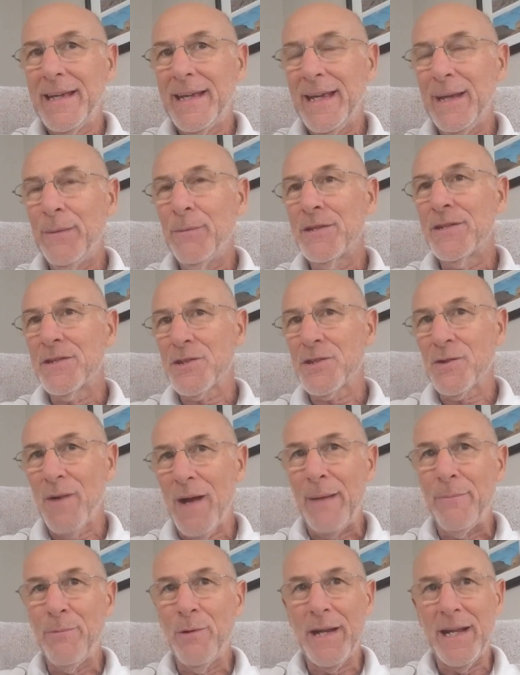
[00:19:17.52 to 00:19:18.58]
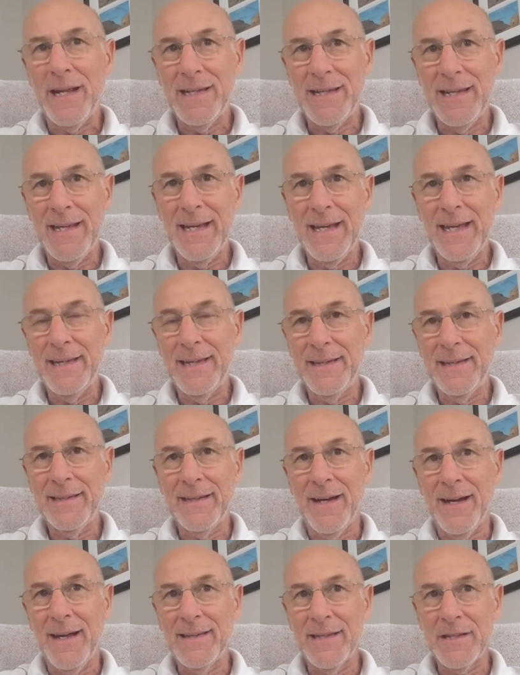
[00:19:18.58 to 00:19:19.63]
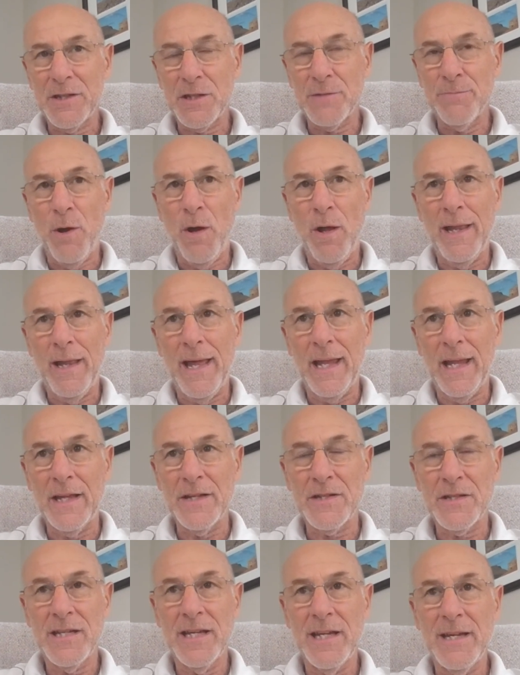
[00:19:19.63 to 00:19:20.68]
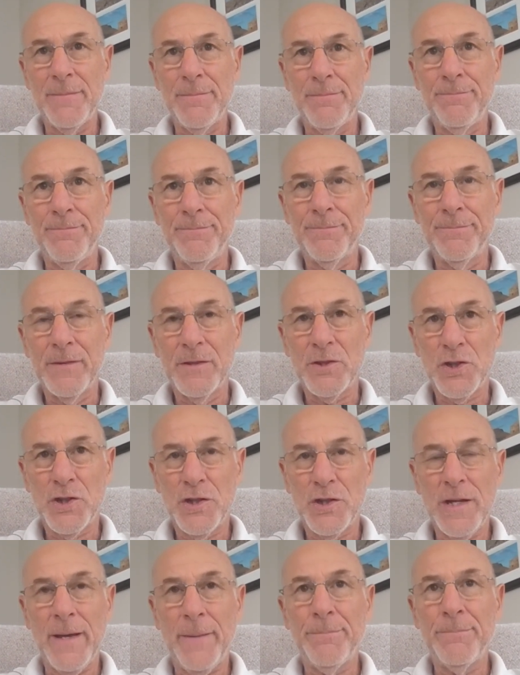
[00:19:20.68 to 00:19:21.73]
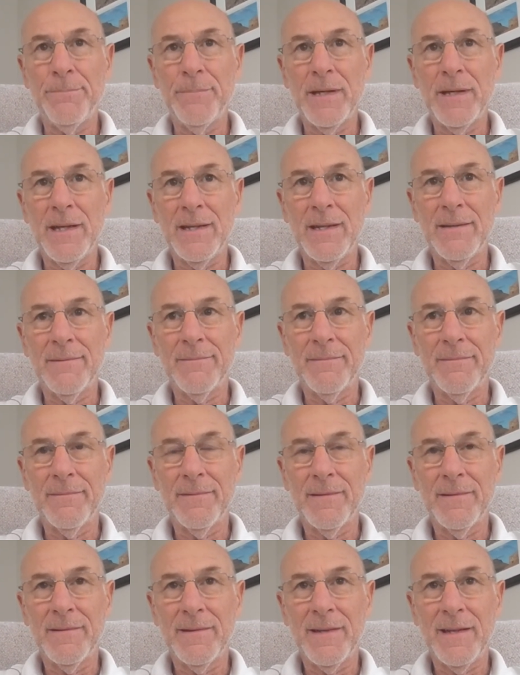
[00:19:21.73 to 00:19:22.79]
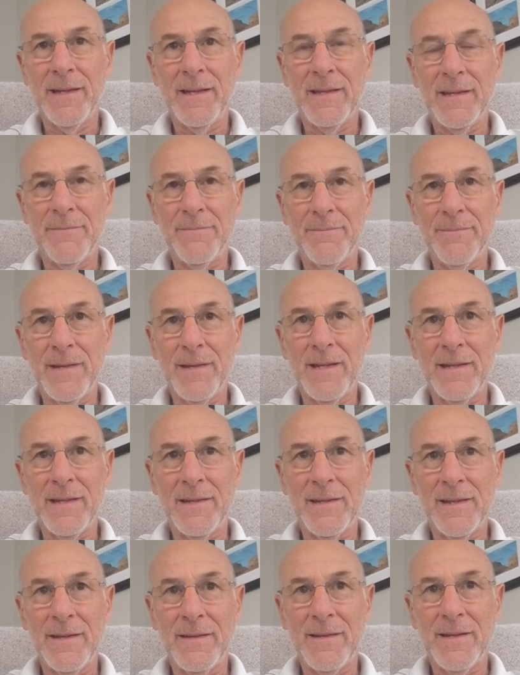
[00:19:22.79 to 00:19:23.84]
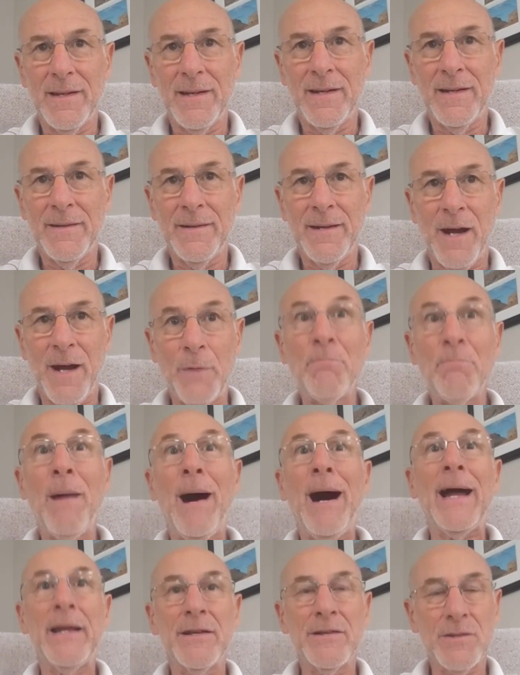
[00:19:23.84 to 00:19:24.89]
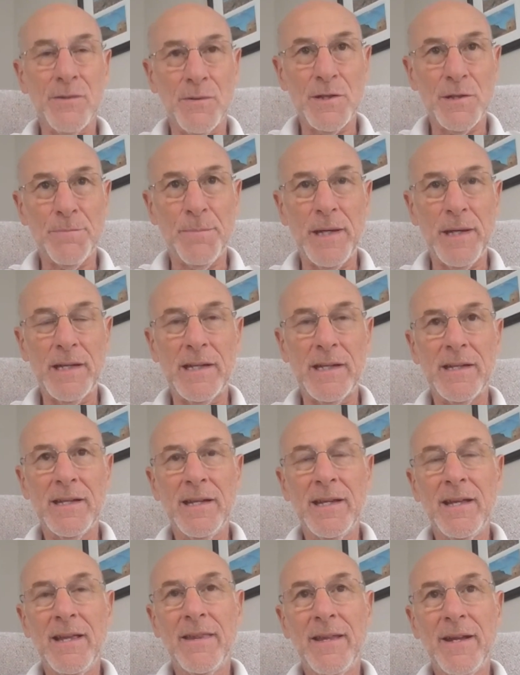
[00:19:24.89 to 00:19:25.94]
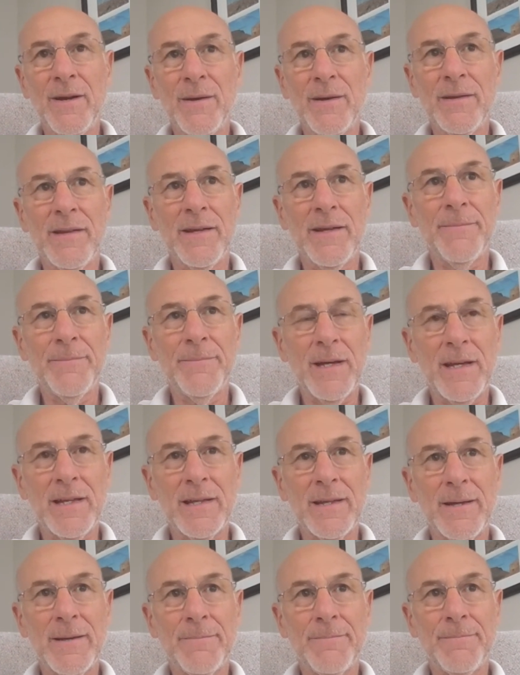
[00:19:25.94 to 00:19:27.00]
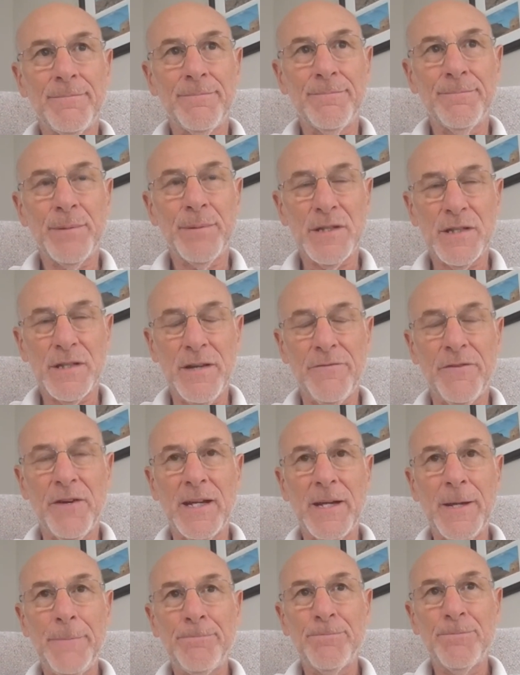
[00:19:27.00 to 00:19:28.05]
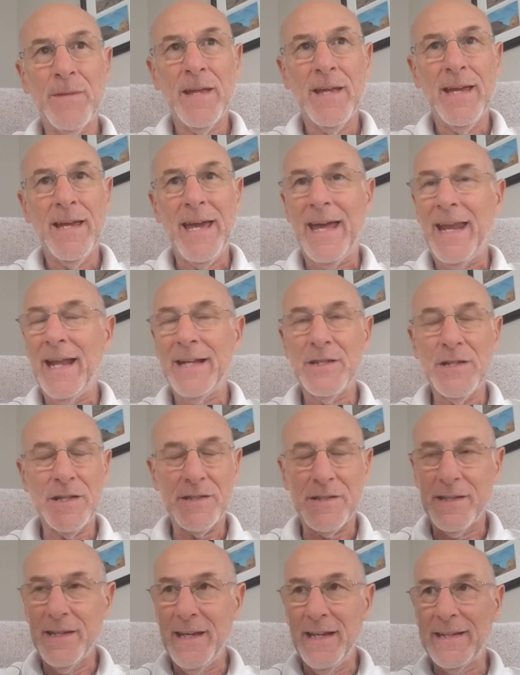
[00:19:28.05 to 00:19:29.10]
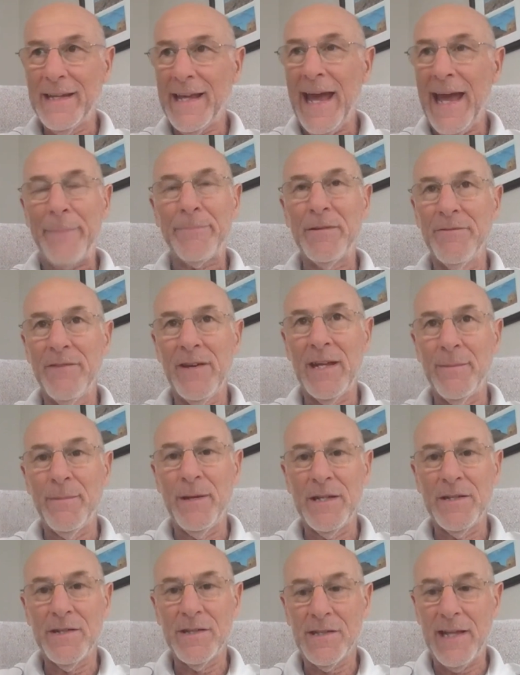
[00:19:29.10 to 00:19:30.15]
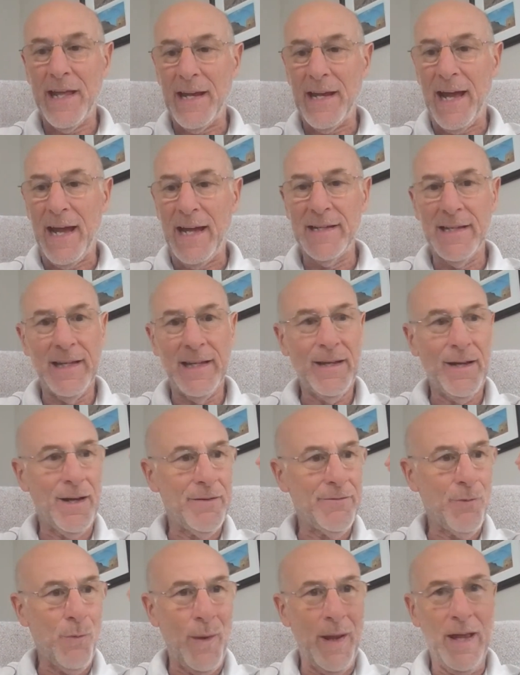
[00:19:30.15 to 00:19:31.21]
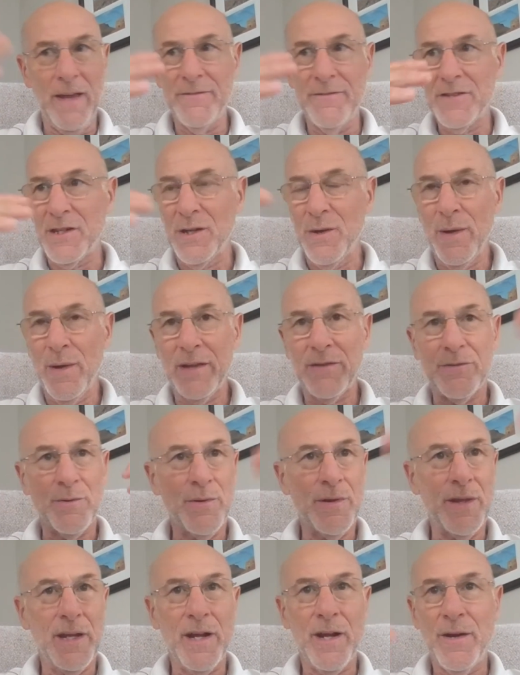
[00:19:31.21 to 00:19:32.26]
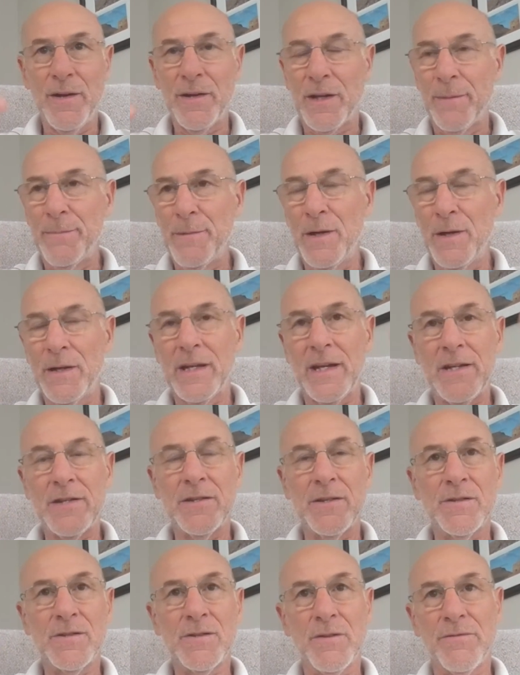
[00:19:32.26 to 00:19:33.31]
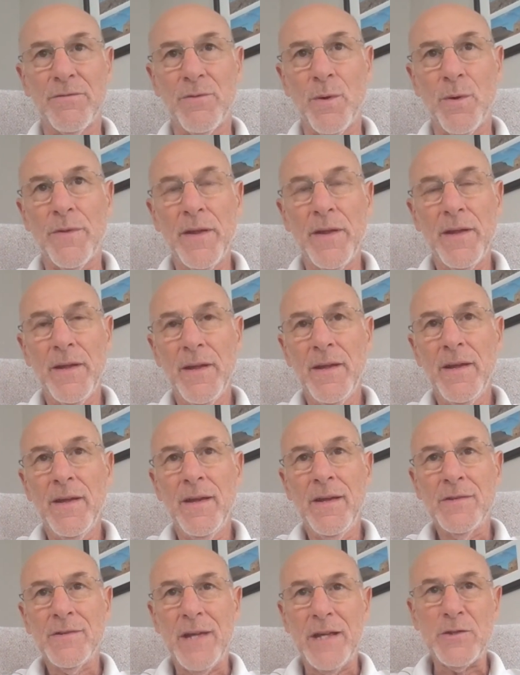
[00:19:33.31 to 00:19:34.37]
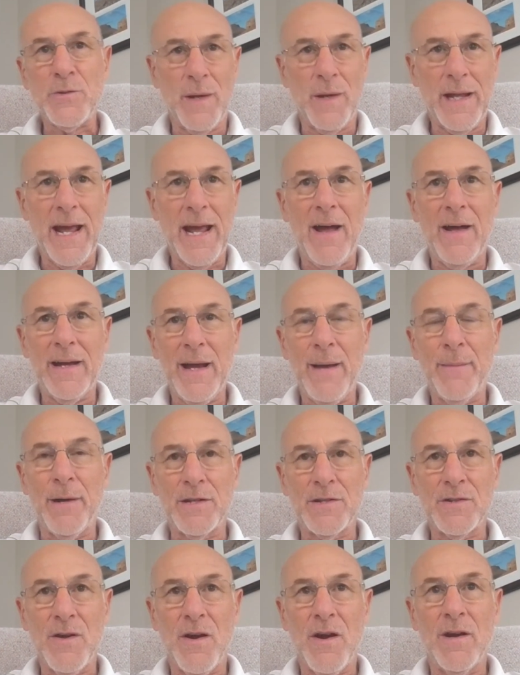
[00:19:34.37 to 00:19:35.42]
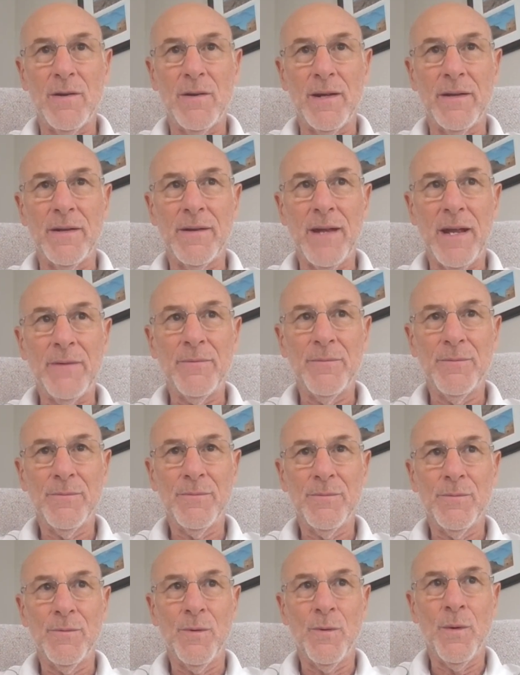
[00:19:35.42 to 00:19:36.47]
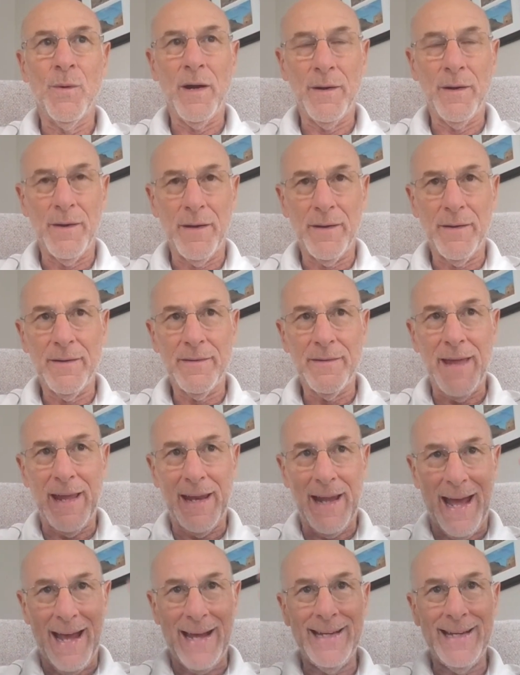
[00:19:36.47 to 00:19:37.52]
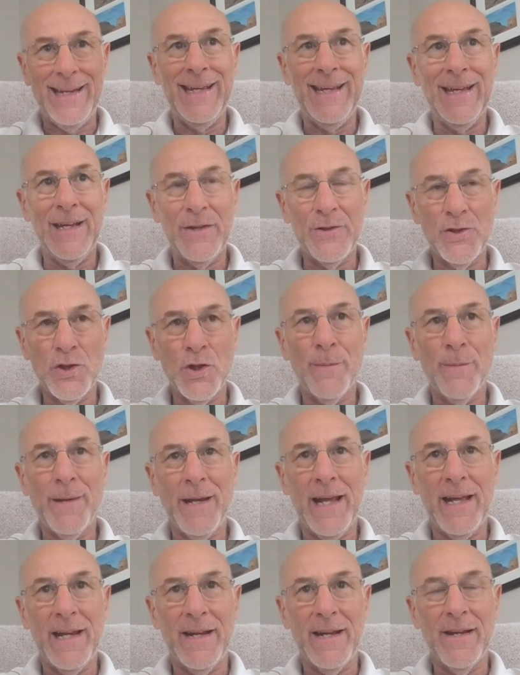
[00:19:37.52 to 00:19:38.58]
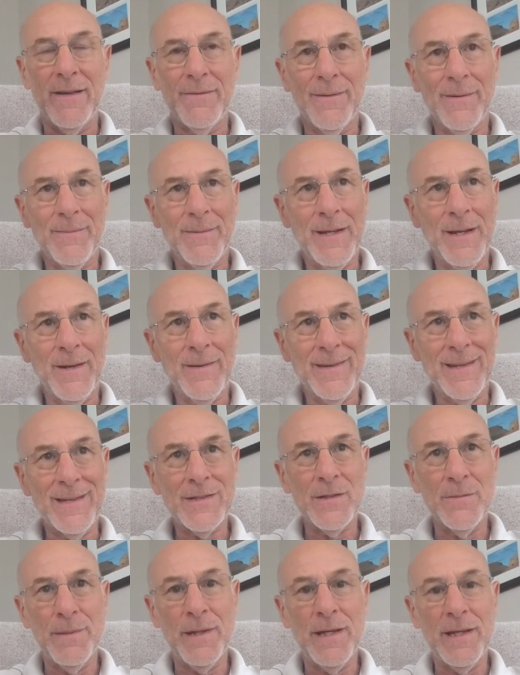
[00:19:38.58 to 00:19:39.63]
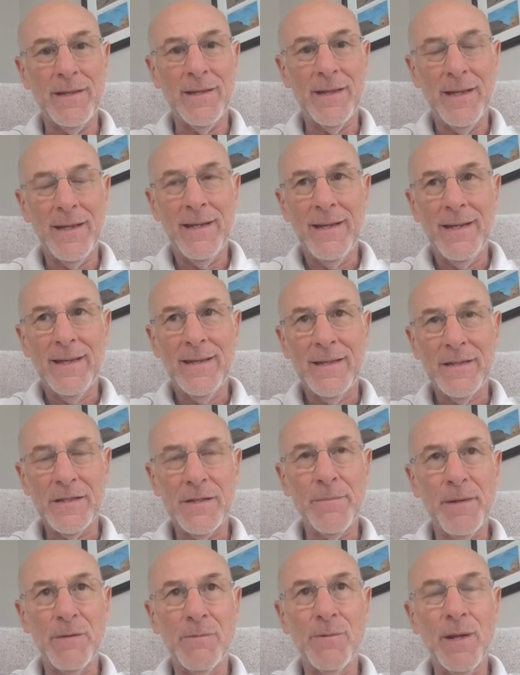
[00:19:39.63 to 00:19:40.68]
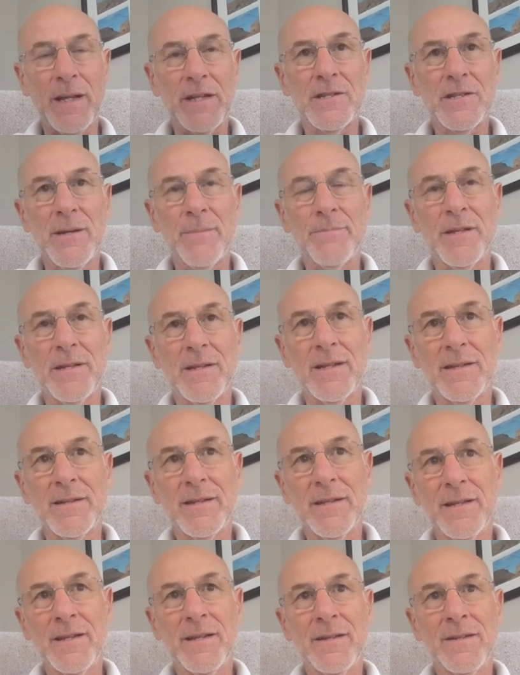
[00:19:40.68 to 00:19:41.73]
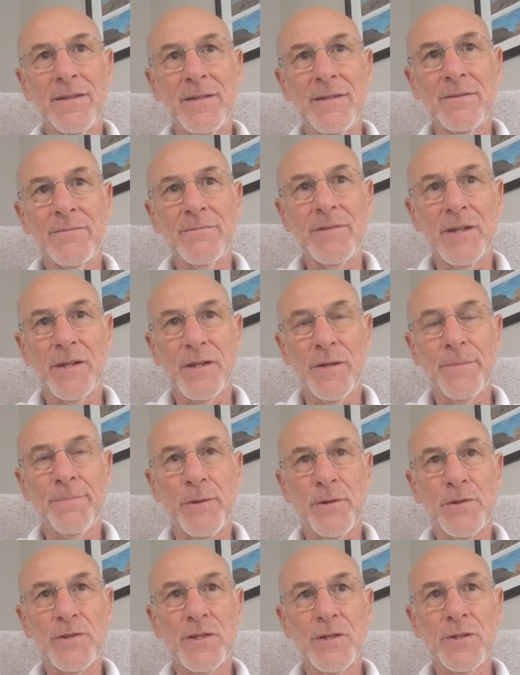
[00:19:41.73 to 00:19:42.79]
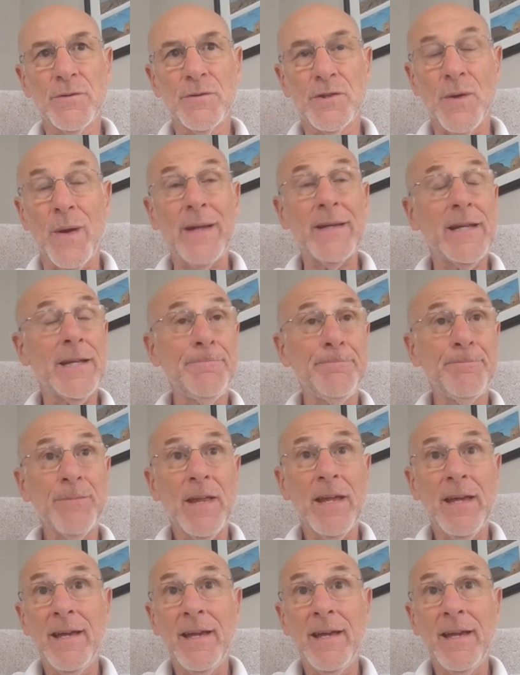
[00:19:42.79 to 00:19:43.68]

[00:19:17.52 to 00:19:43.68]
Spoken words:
he would describe what he did on this small LST ship in the Armada, so to speak, there in the Pacific. And it captivated me, just that idea of waves going through the air and communication and so forth. So that's really how I got my start, and where that idea germinated of, this would be really something that you could pursue. So I did